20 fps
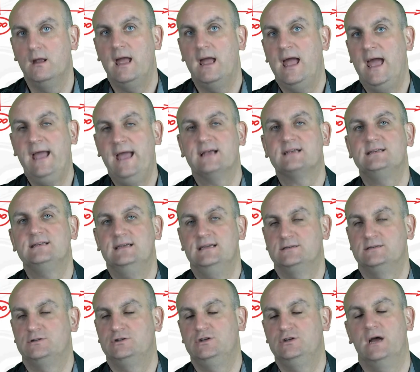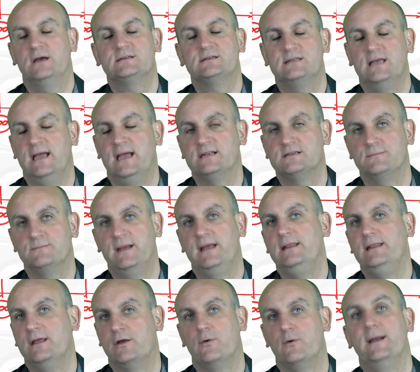X is just there to
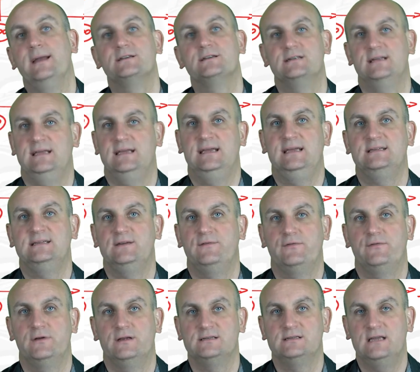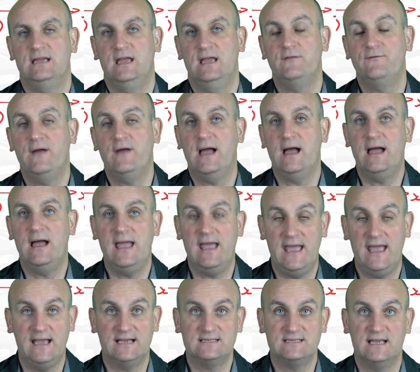make the equation easy for us. If our
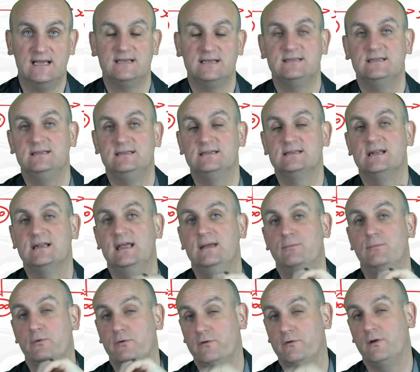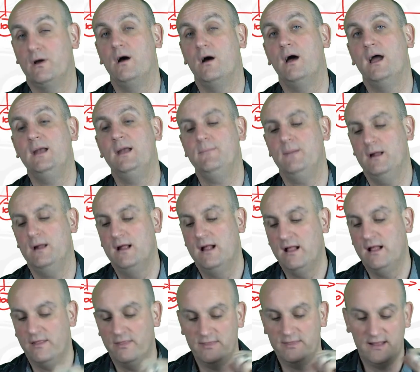x-axis is labeled time,
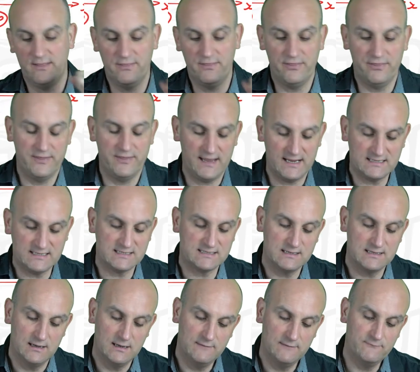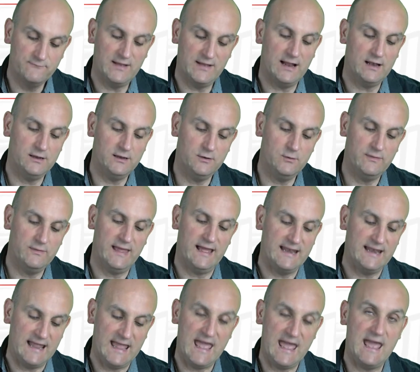then this value,
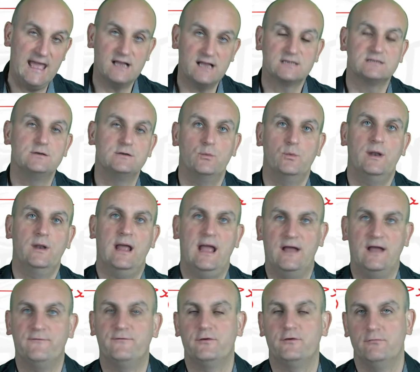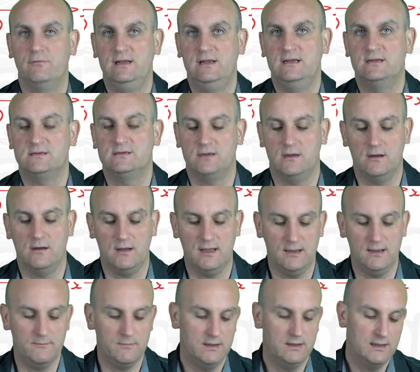that x, would have to read
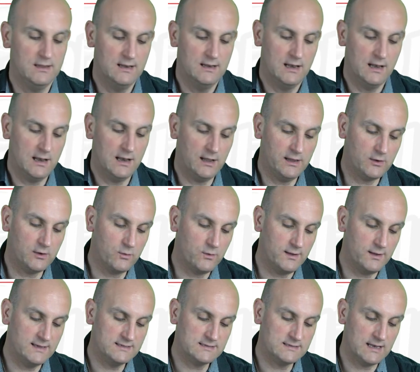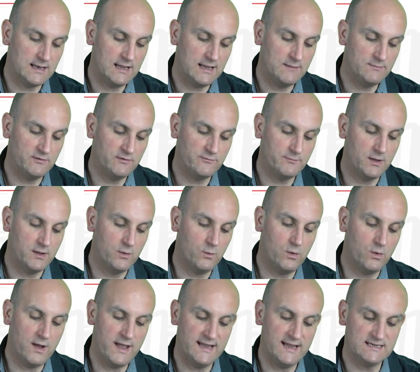time. Likewise, label of my
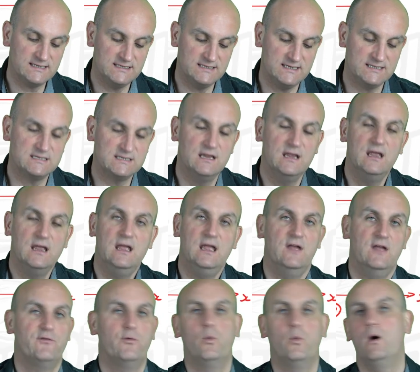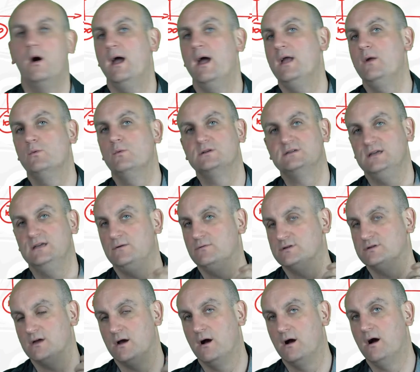y-axis, if y was
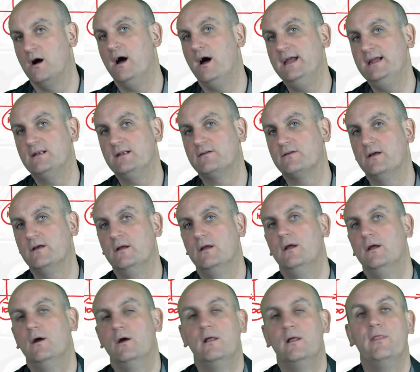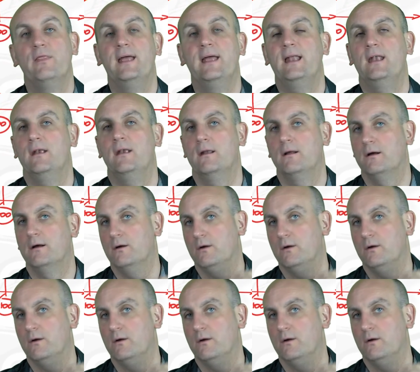equal to height, then